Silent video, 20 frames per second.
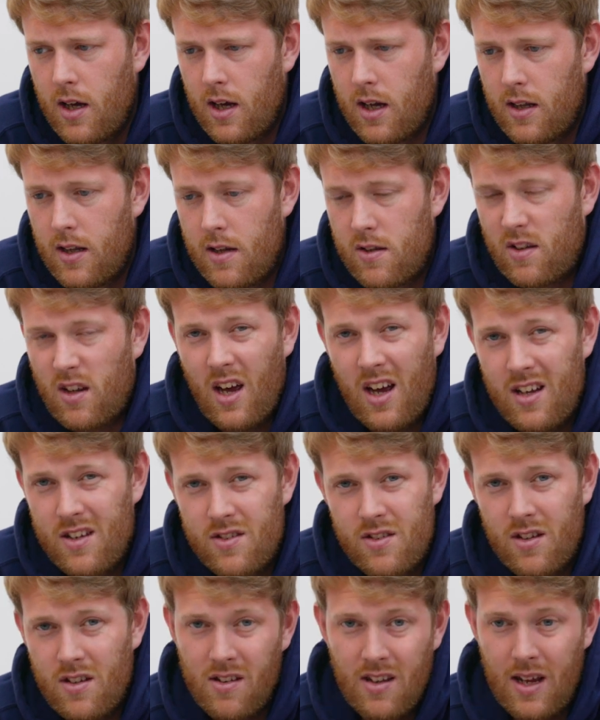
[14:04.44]
in this
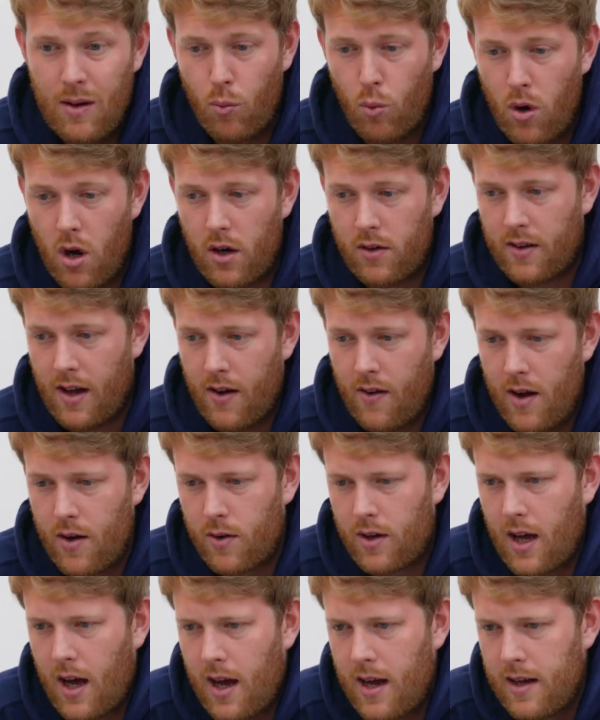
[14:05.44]
case, it worked out
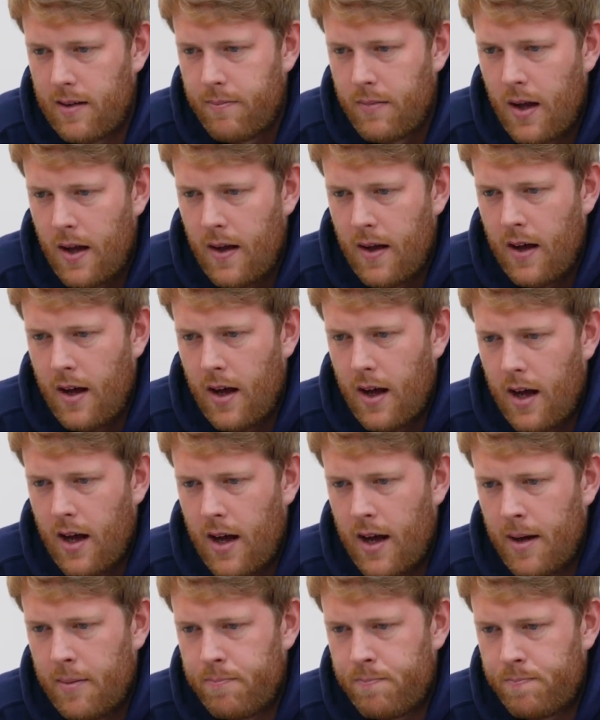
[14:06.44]
okay.
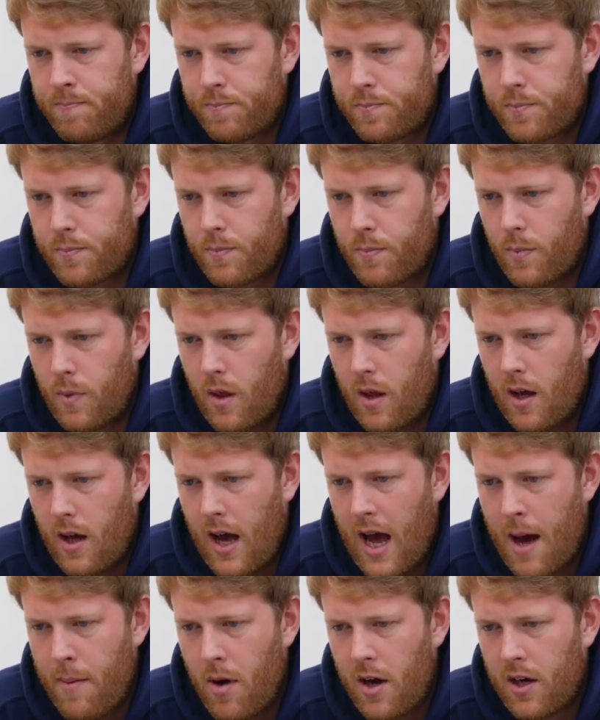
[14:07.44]
Am
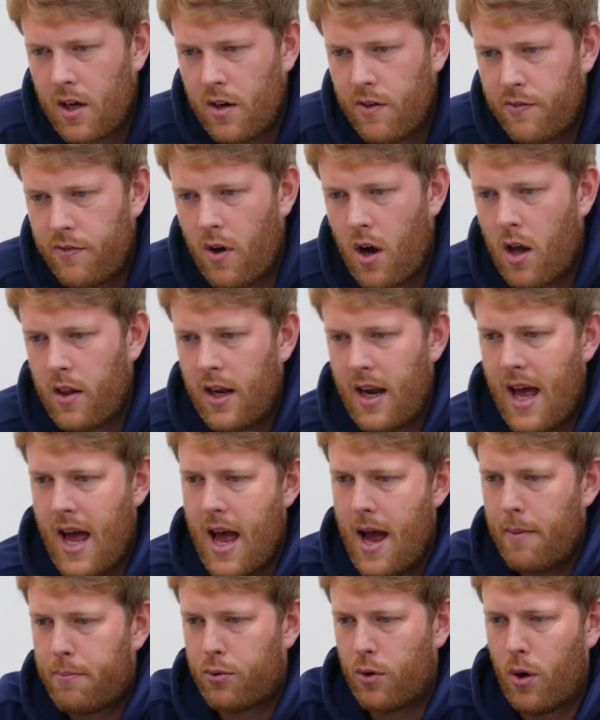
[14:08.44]
I going to file an
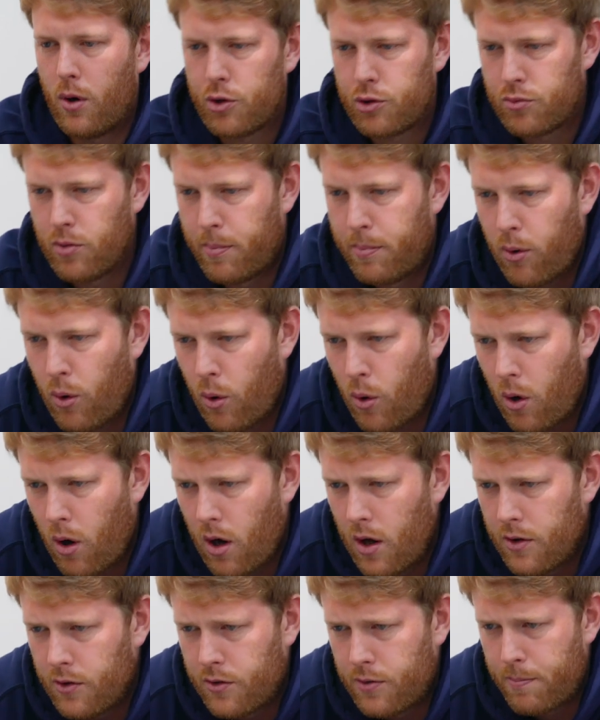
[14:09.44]
Airprox
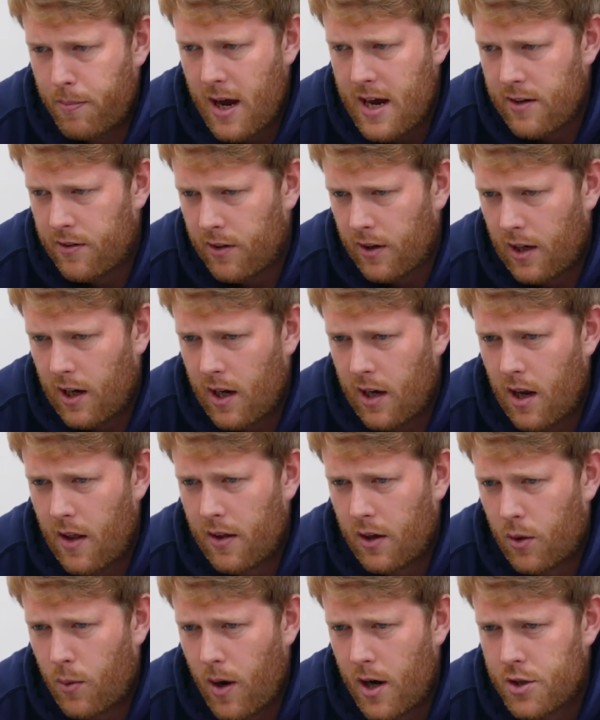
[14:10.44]
report is basically
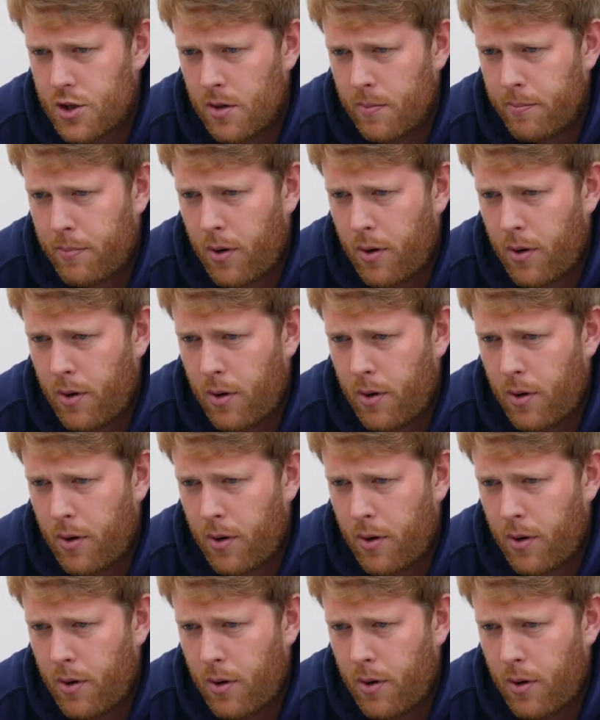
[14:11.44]
another question.